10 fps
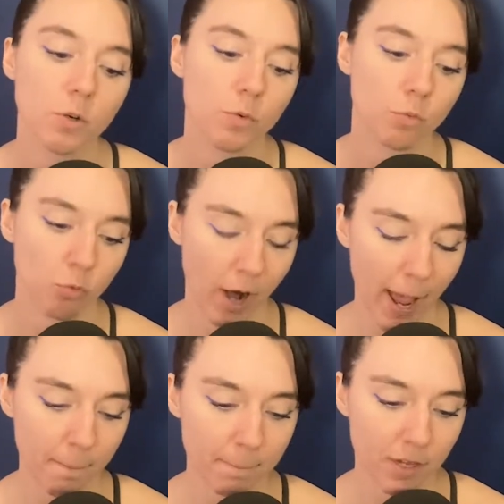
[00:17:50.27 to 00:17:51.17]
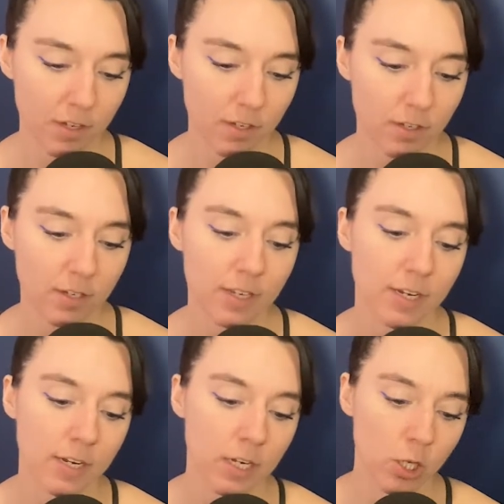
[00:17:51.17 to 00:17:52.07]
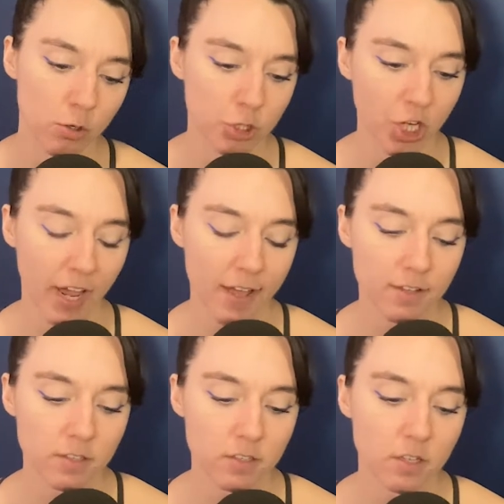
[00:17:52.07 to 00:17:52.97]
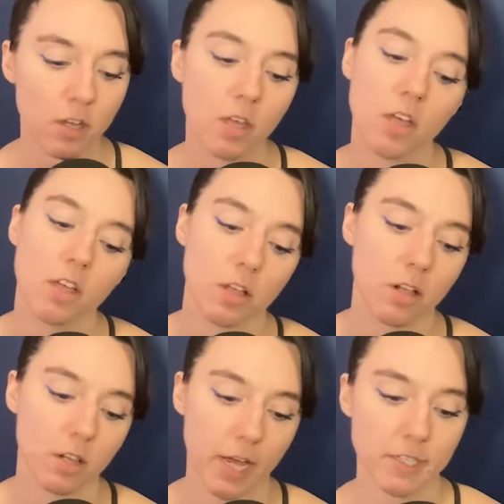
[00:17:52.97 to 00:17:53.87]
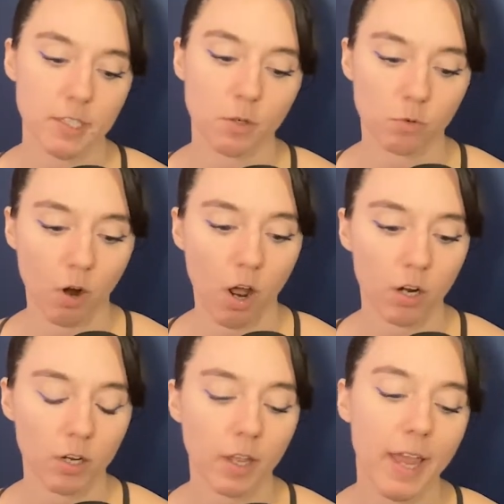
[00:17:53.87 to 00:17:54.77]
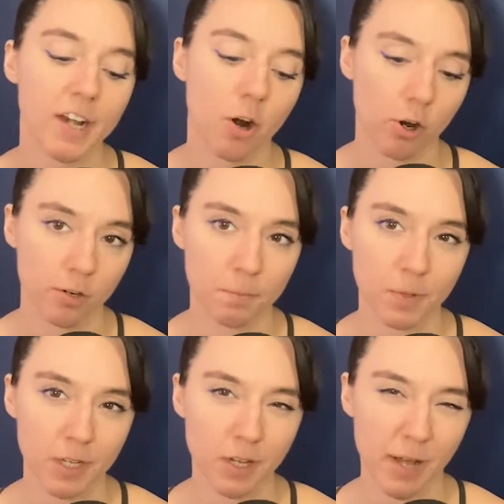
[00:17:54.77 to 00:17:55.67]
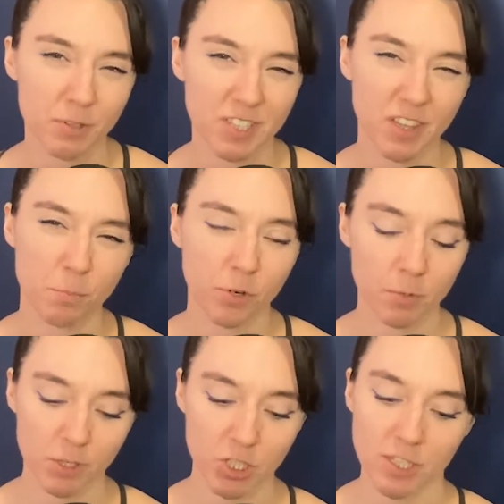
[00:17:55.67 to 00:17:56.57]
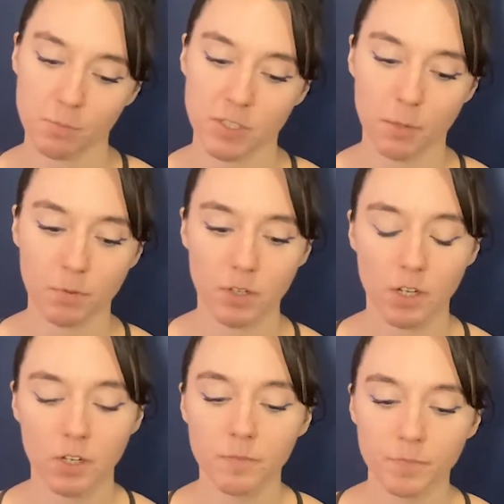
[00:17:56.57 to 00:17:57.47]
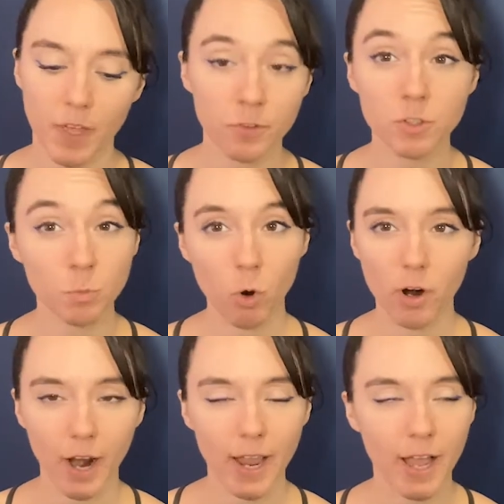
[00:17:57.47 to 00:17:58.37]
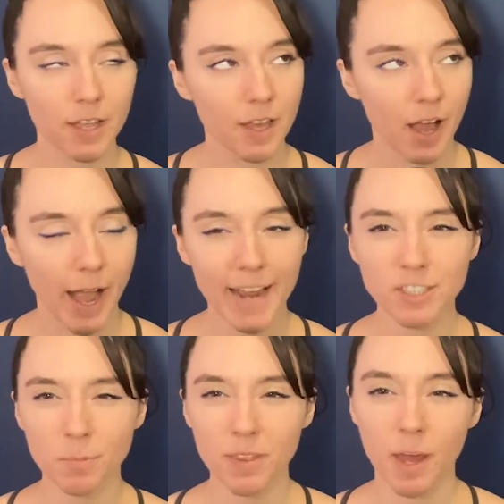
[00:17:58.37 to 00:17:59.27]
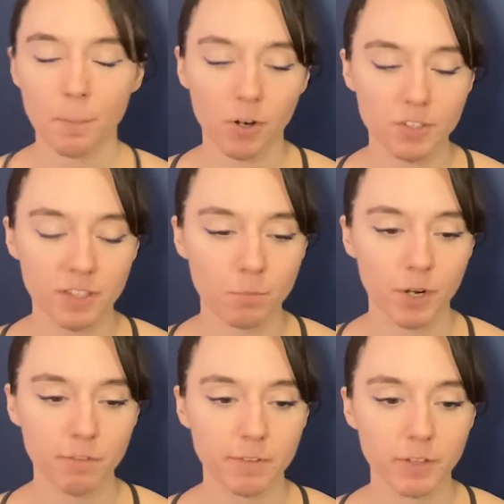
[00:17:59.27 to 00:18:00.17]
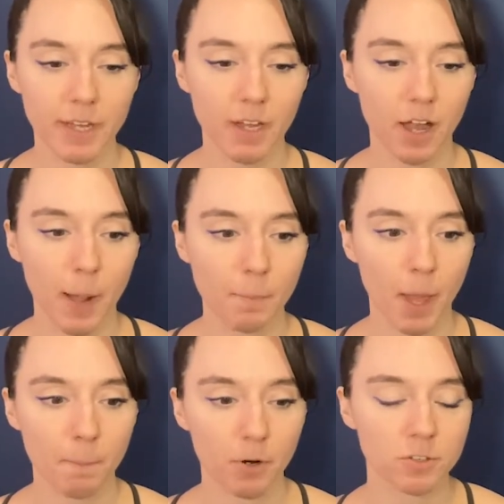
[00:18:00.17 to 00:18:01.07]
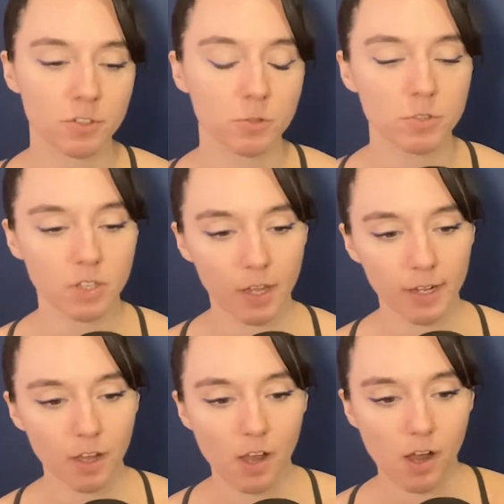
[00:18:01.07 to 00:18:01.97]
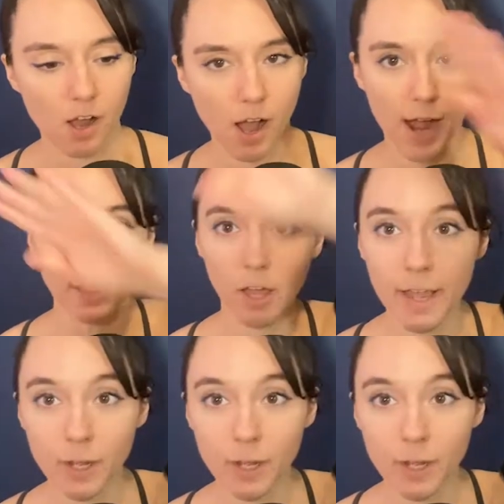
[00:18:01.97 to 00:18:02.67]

rap, neo jazz, classic rock, and R&B. I would say that pretty much sums up. And there's more. I hate to be that person, but I feel like I'm that person who's like, I like